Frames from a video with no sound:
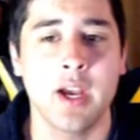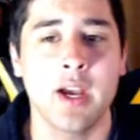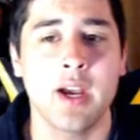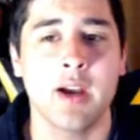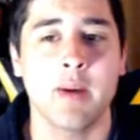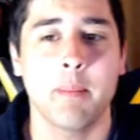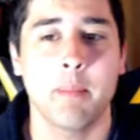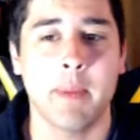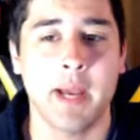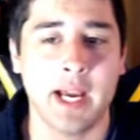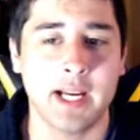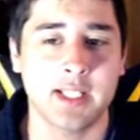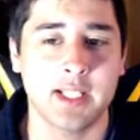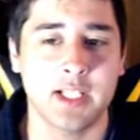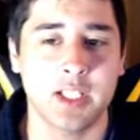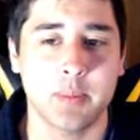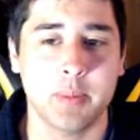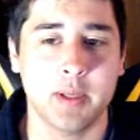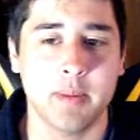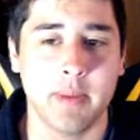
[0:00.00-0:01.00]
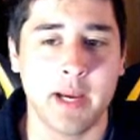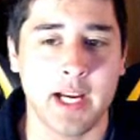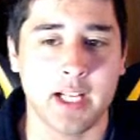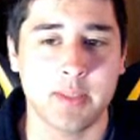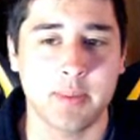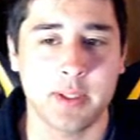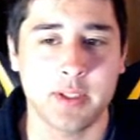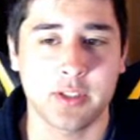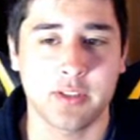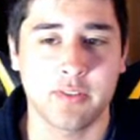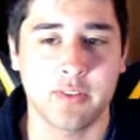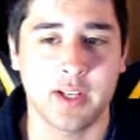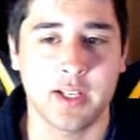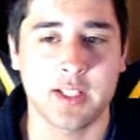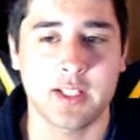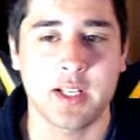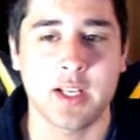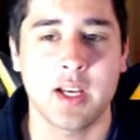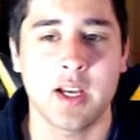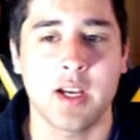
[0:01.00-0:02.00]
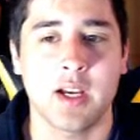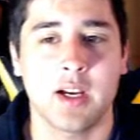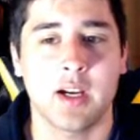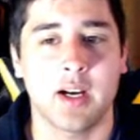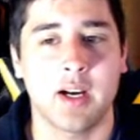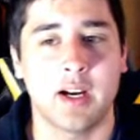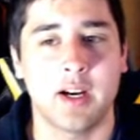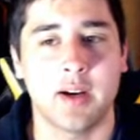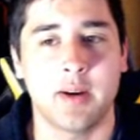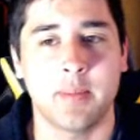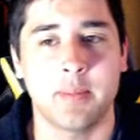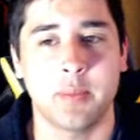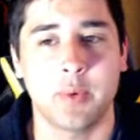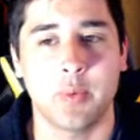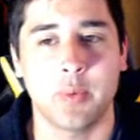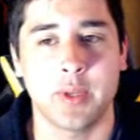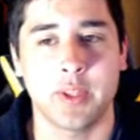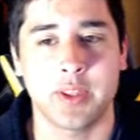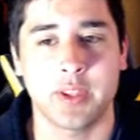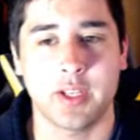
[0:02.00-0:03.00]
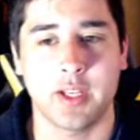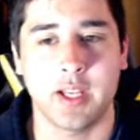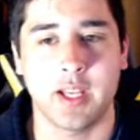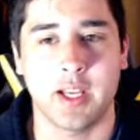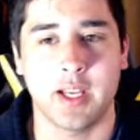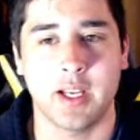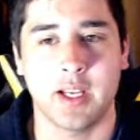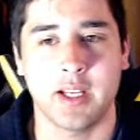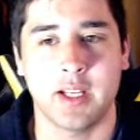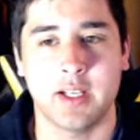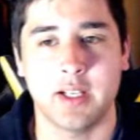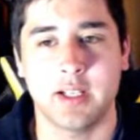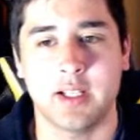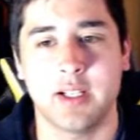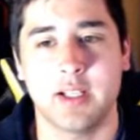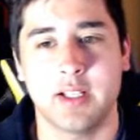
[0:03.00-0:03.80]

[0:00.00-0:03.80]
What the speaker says: Max HP, max special defense, with a